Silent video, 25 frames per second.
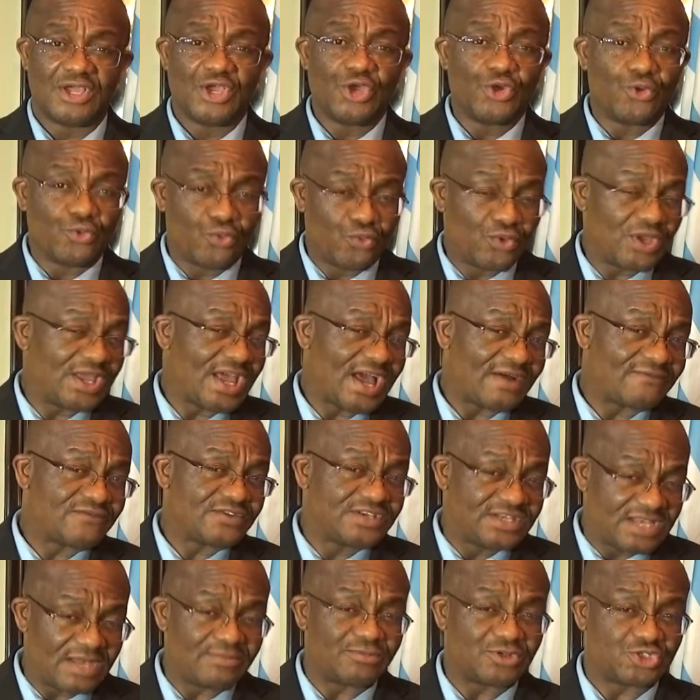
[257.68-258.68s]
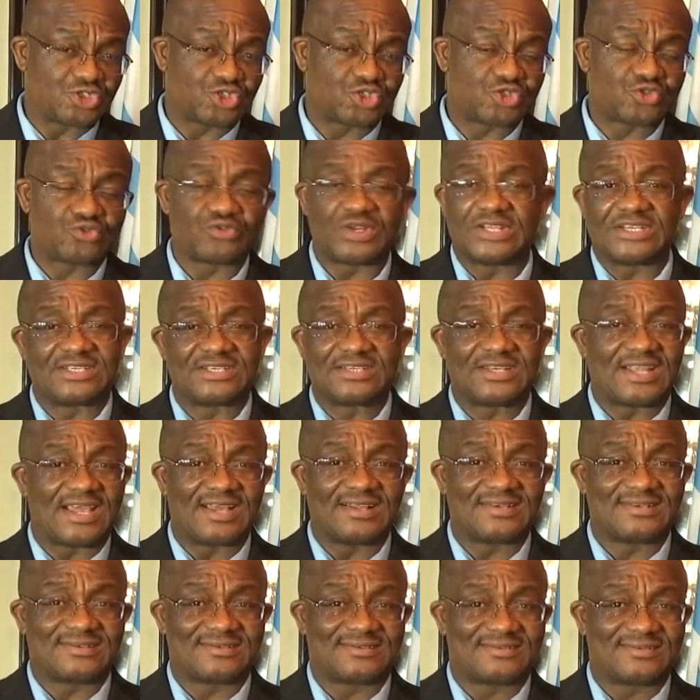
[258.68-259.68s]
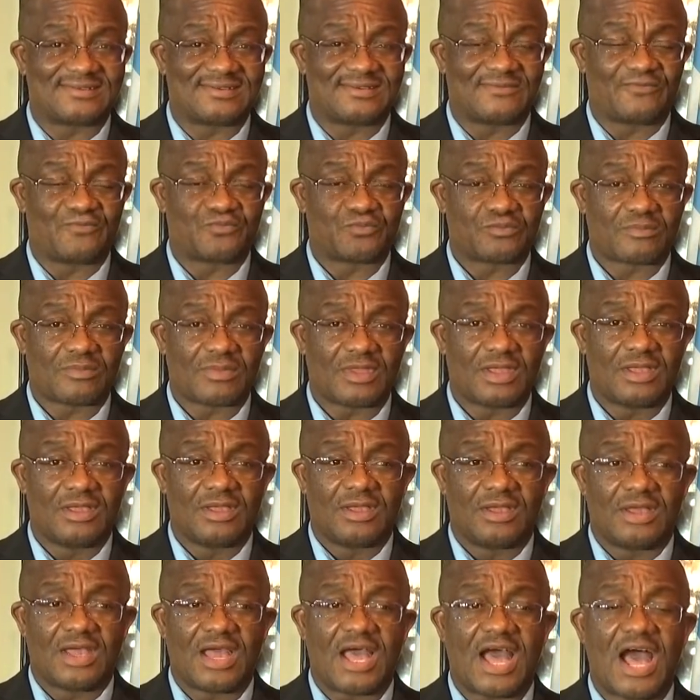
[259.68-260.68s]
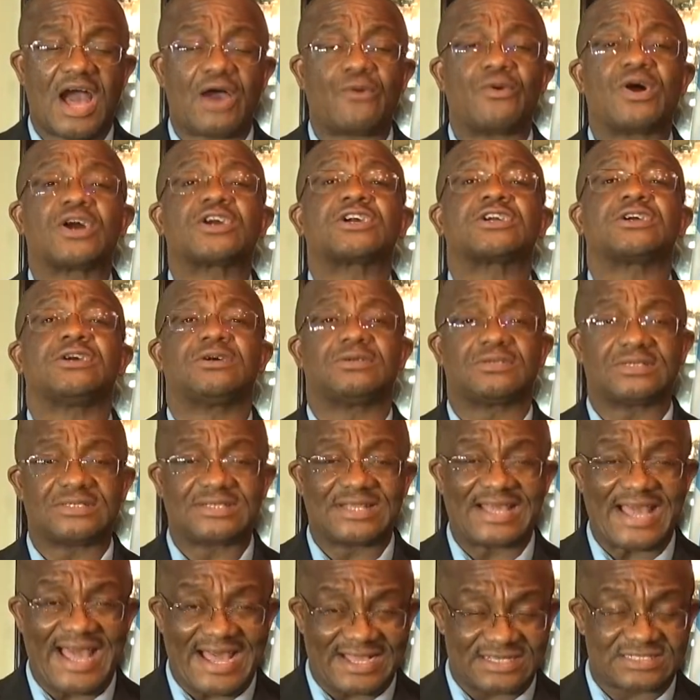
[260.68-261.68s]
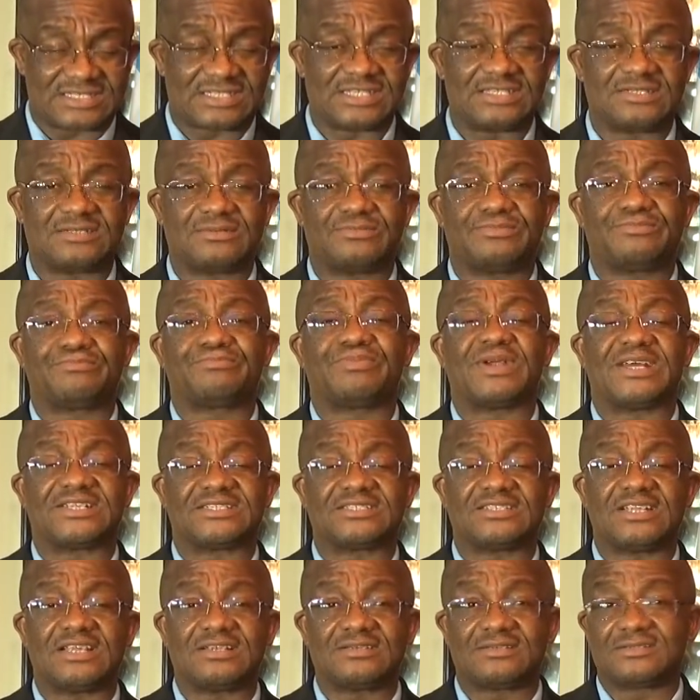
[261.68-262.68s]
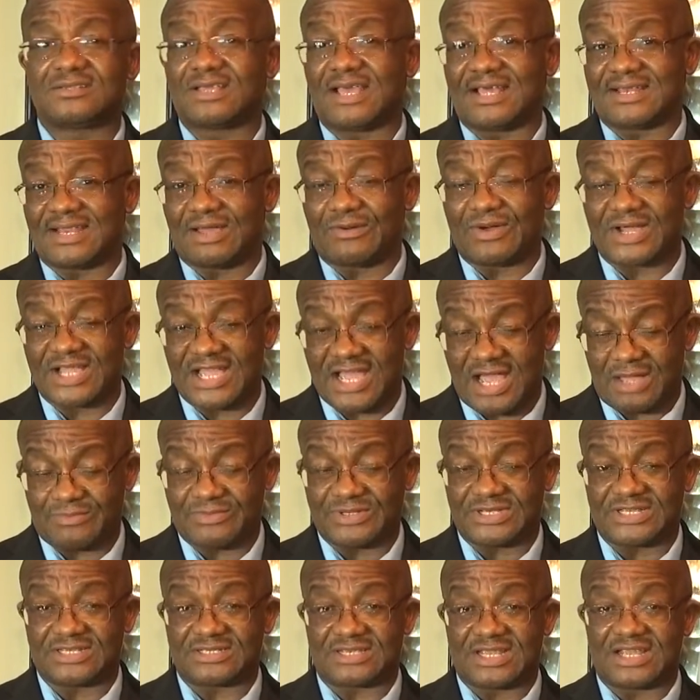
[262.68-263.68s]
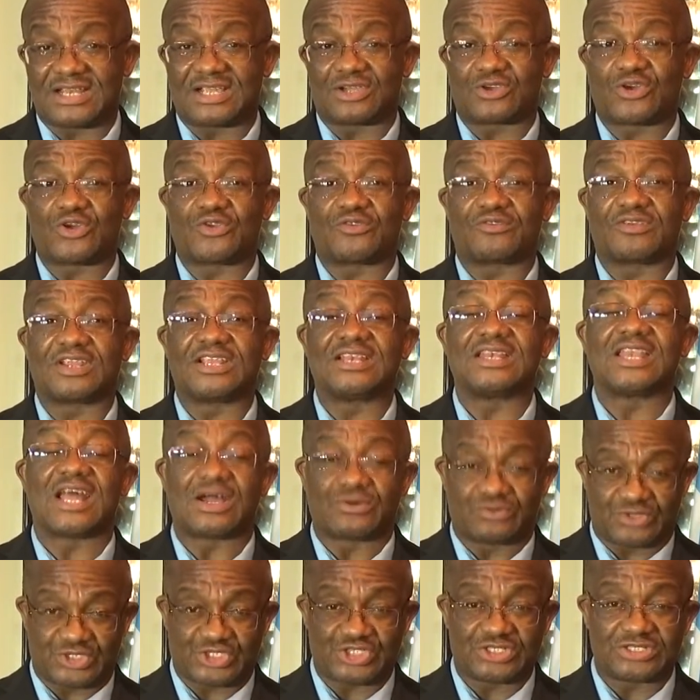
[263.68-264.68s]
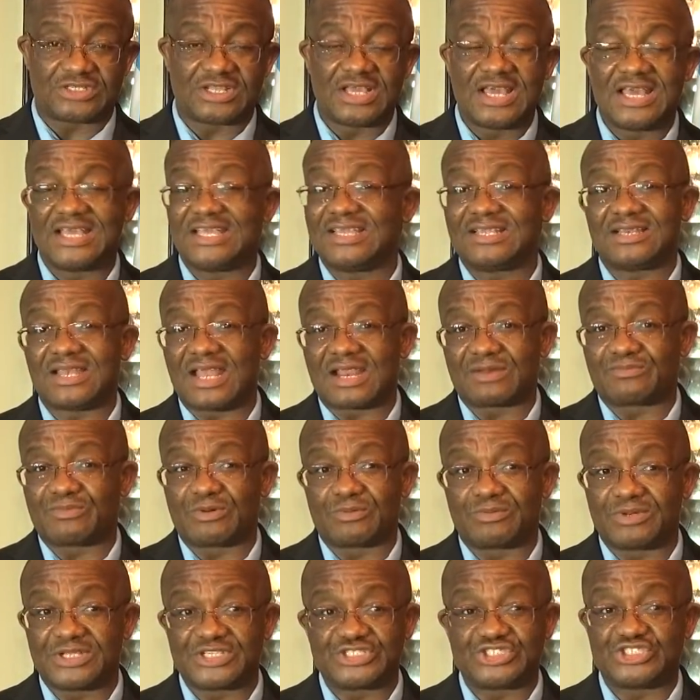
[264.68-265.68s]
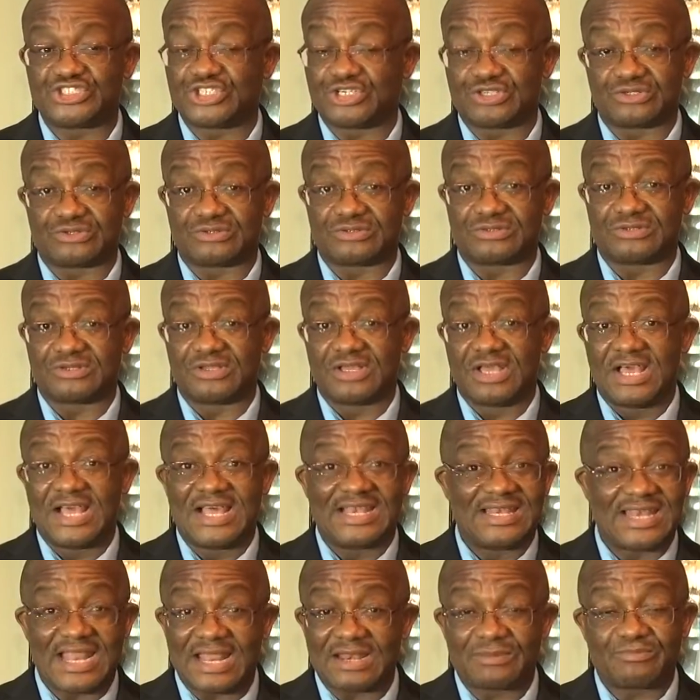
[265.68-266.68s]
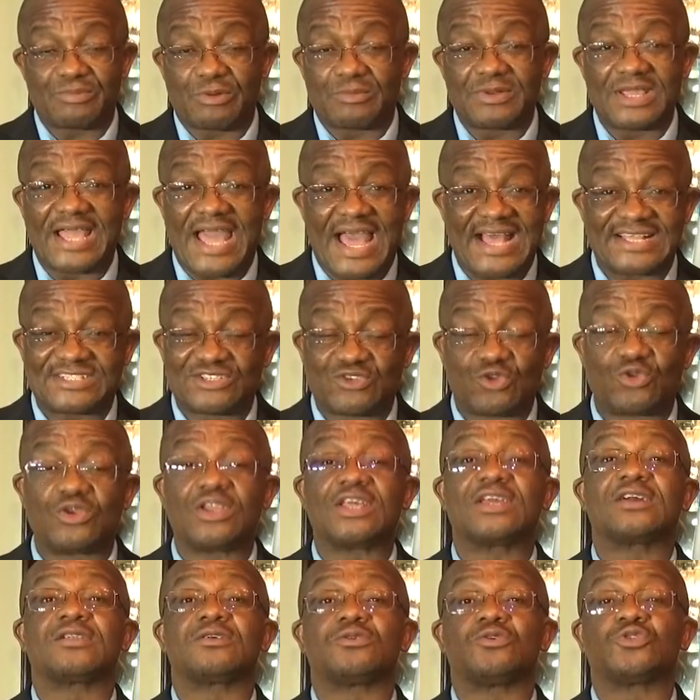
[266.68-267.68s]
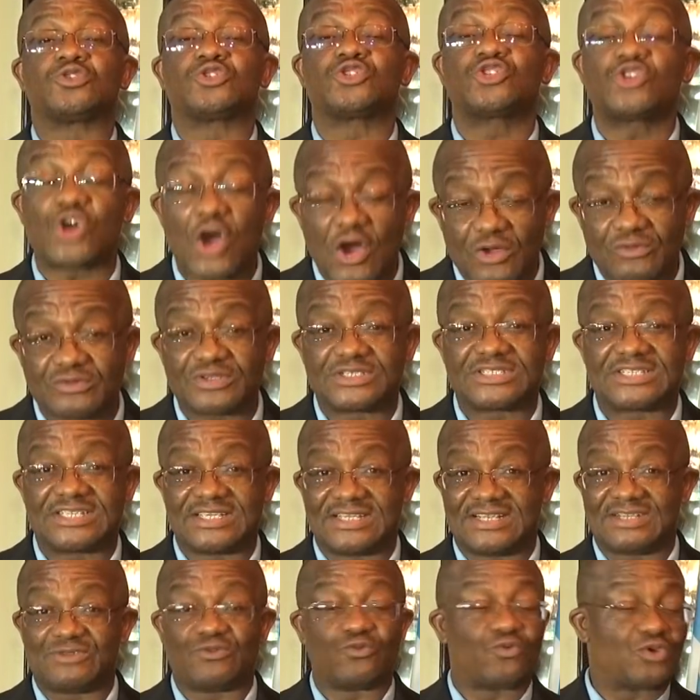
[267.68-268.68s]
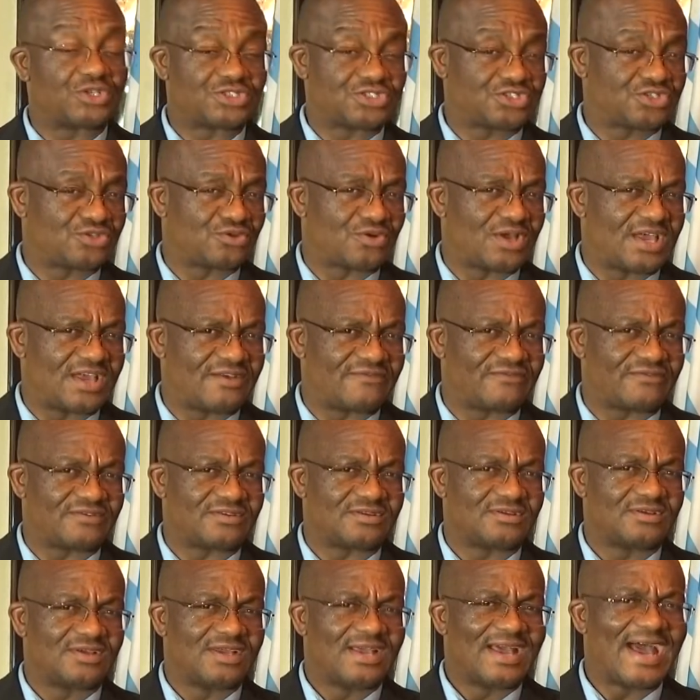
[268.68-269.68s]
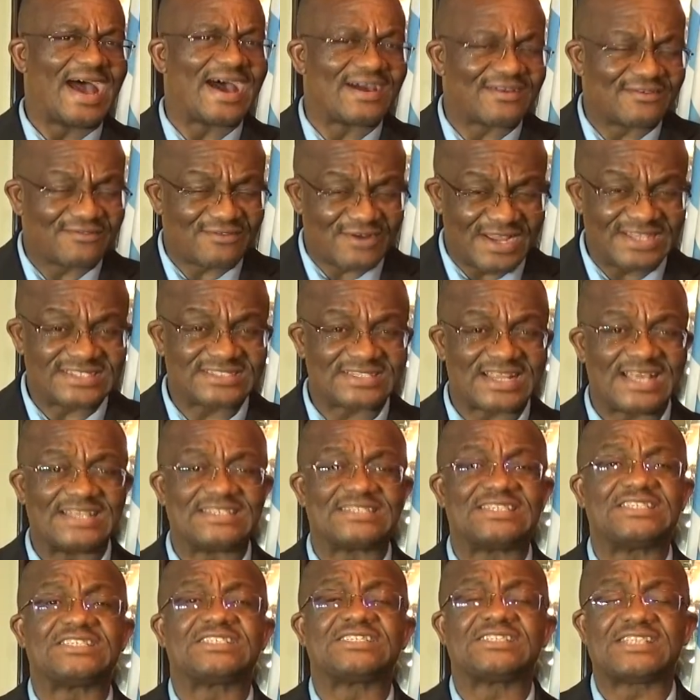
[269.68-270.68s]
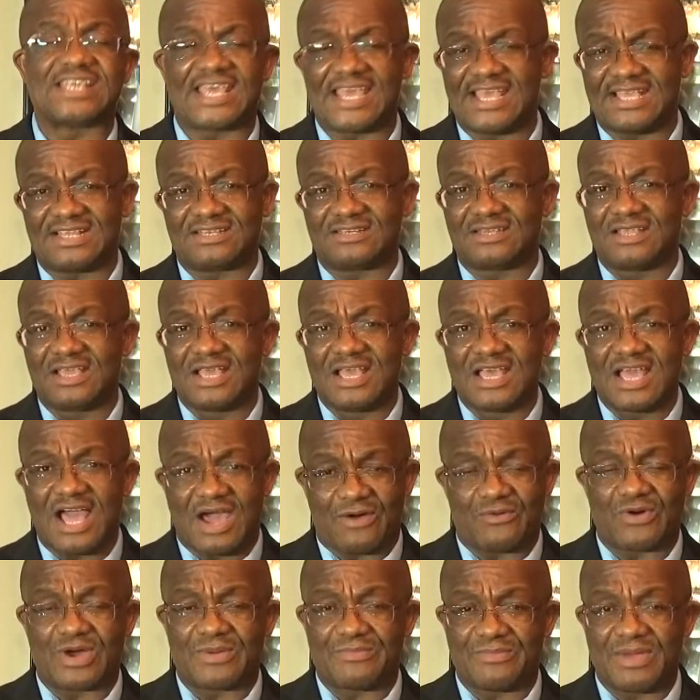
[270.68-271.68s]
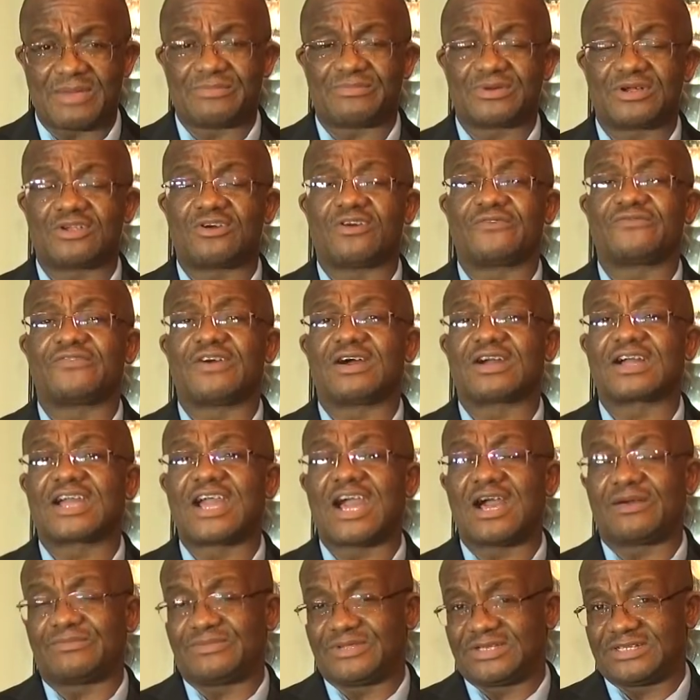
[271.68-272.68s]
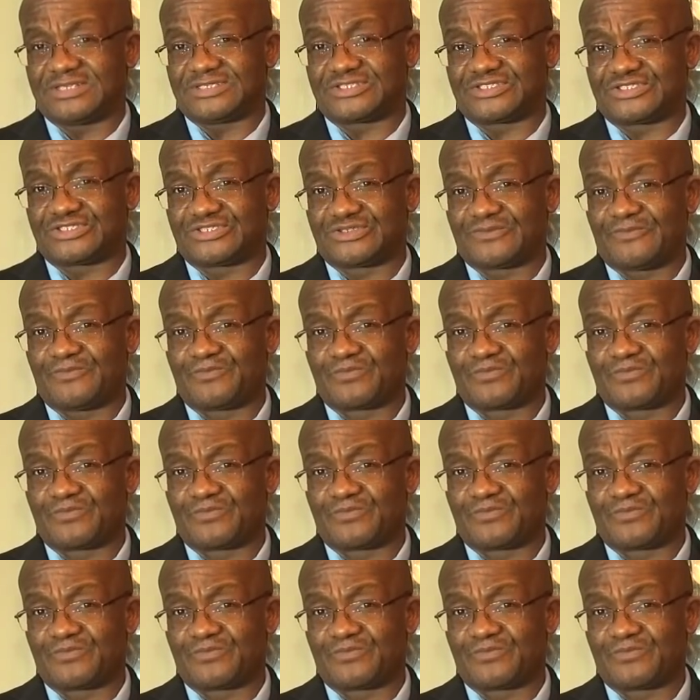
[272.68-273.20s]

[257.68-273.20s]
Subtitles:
We have demonstrated that our current acting president and our cabinet that are currently languishing in La République jail, La République has no legal authority in whatsoever arrest and detain our member of our cabinet.